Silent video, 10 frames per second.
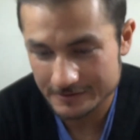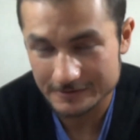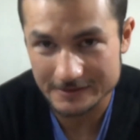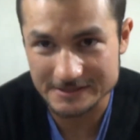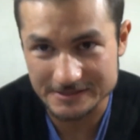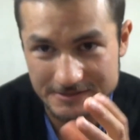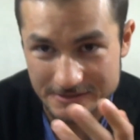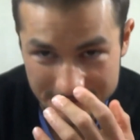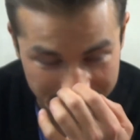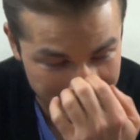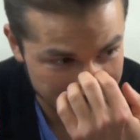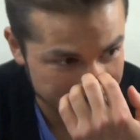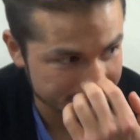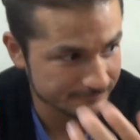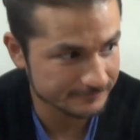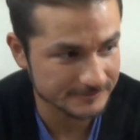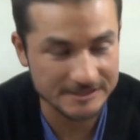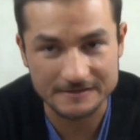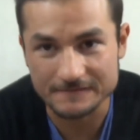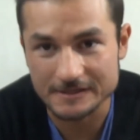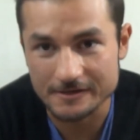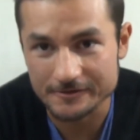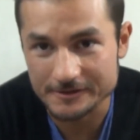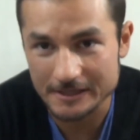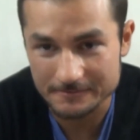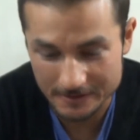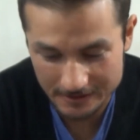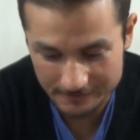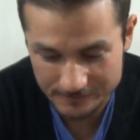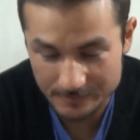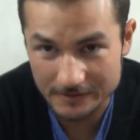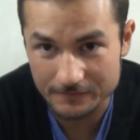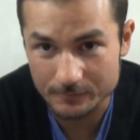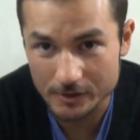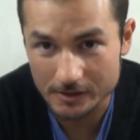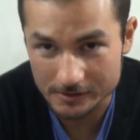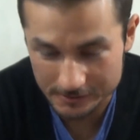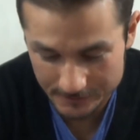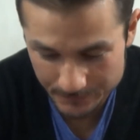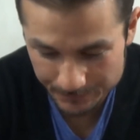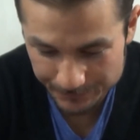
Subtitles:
this is just like a TV dinner type thing. It was beef and broccoli.